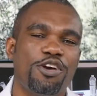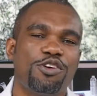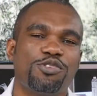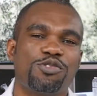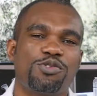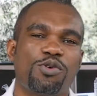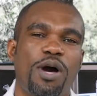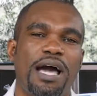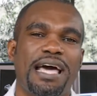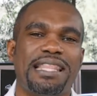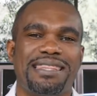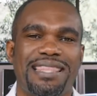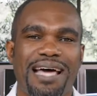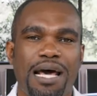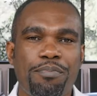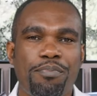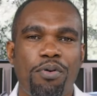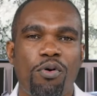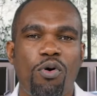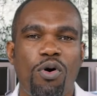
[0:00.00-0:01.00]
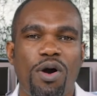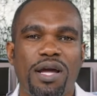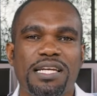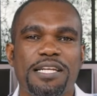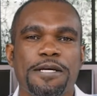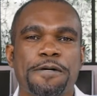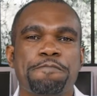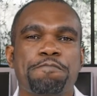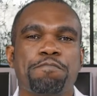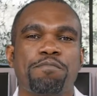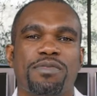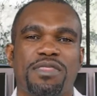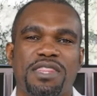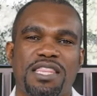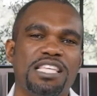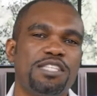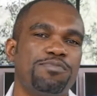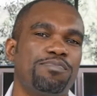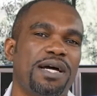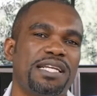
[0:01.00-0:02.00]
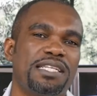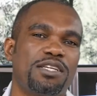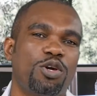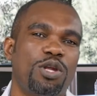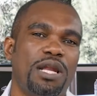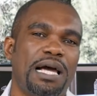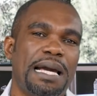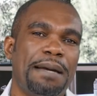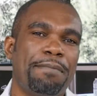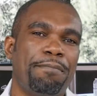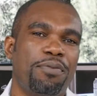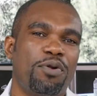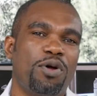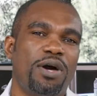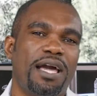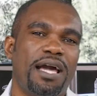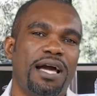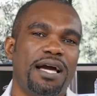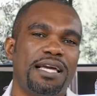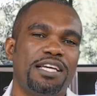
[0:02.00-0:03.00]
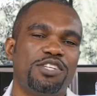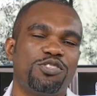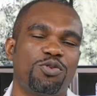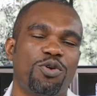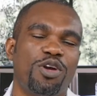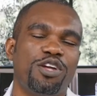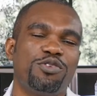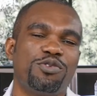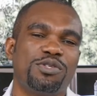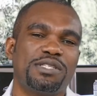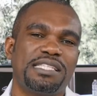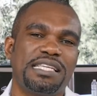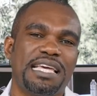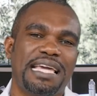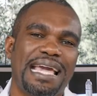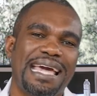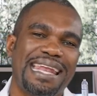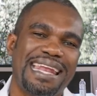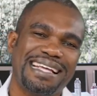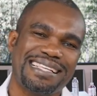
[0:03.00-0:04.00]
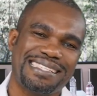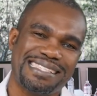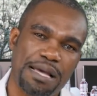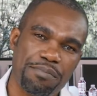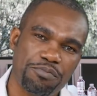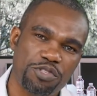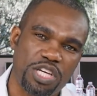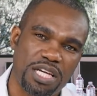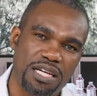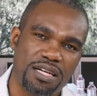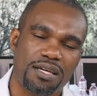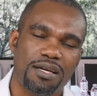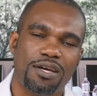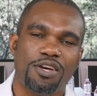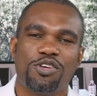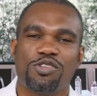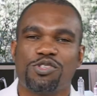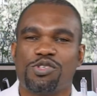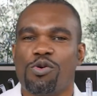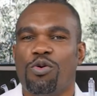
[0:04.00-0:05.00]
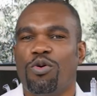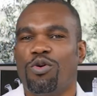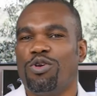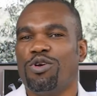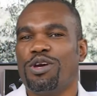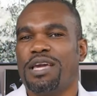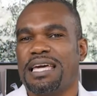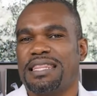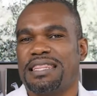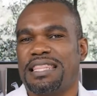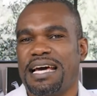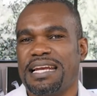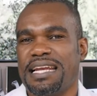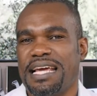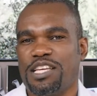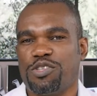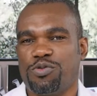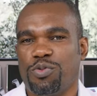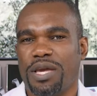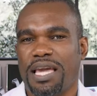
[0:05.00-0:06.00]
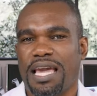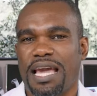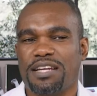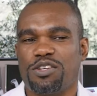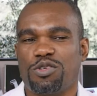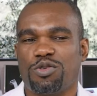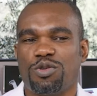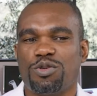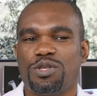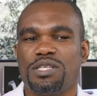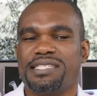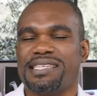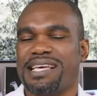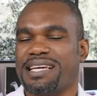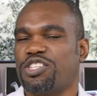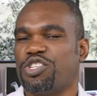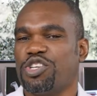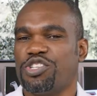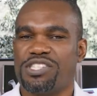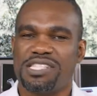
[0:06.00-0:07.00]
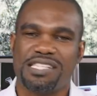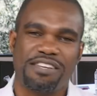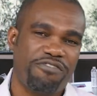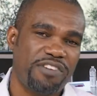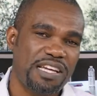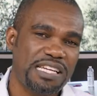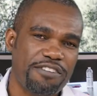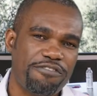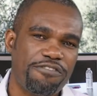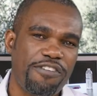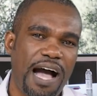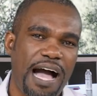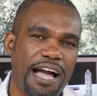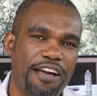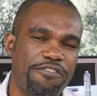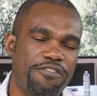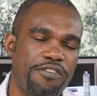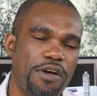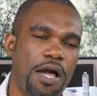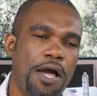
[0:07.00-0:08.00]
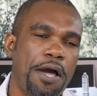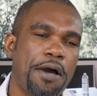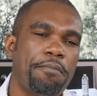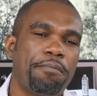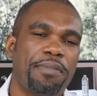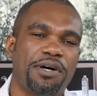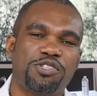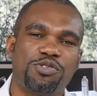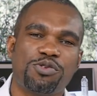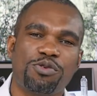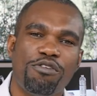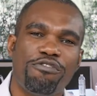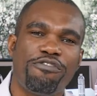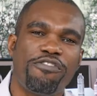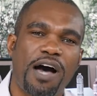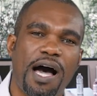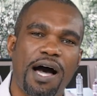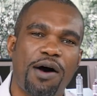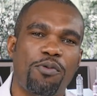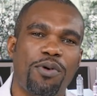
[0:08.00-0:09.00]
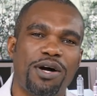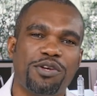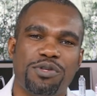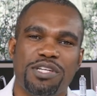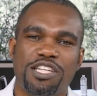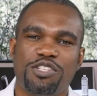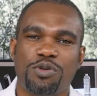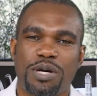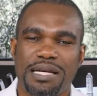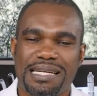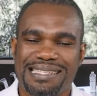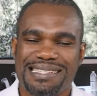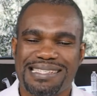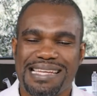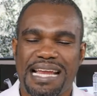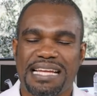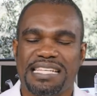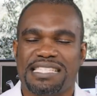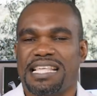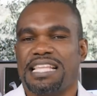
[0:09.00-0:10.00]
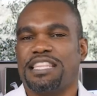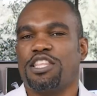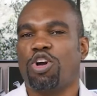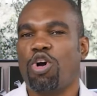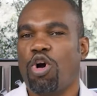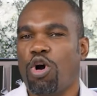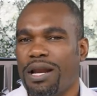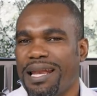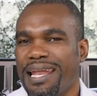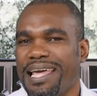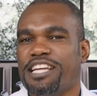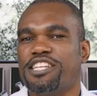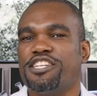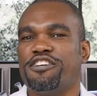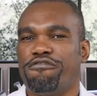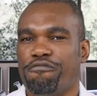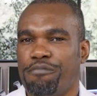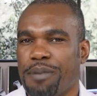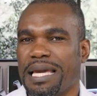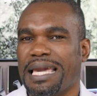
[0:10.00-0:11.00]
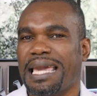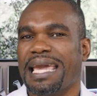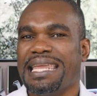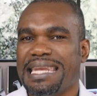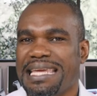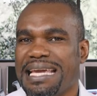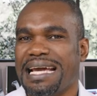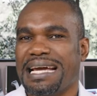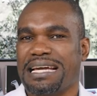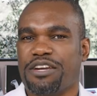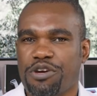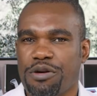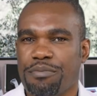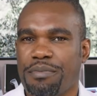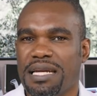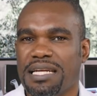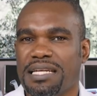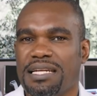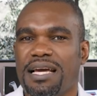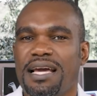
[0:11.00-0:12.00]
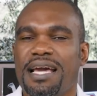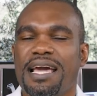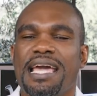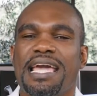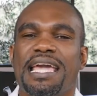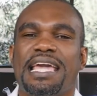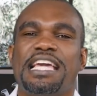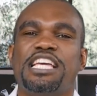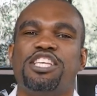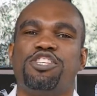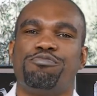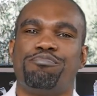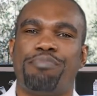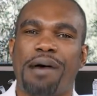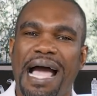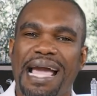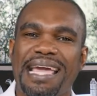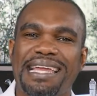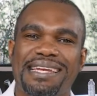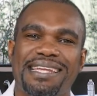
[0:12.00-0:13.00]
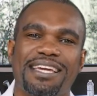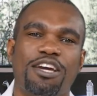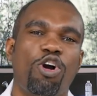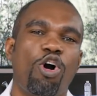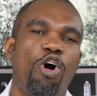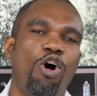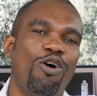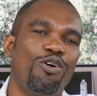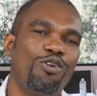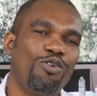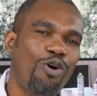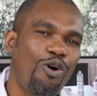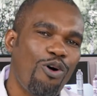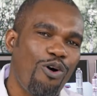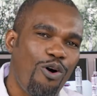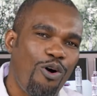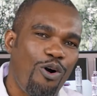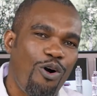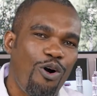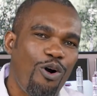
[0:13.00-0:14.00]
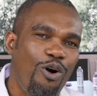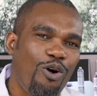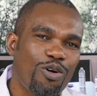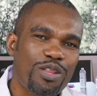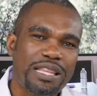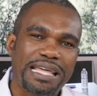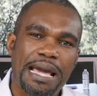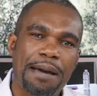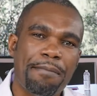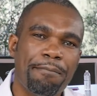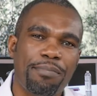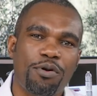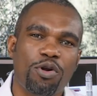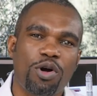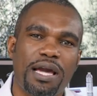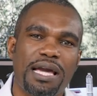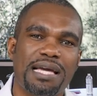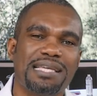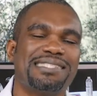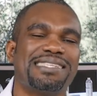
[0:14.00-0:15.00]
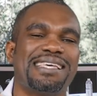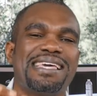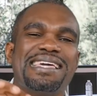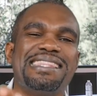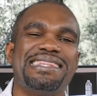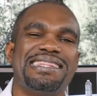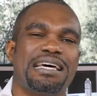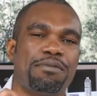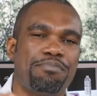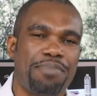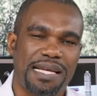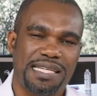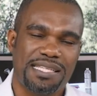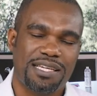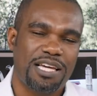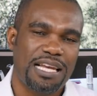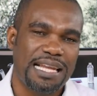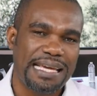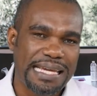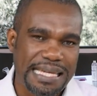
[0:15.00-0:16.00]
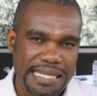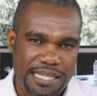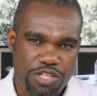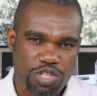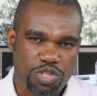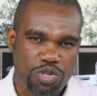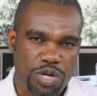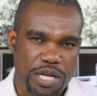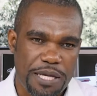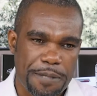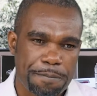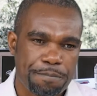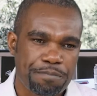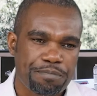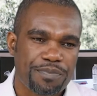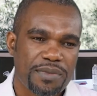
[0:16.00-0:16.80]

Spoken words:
So at that point, this particular employer is going to seek an exemption. So we'll look at that as we get to Section 75. But so far, what you need to understand is that the collective bargaining agreement is binding on all the employers in that particular industry.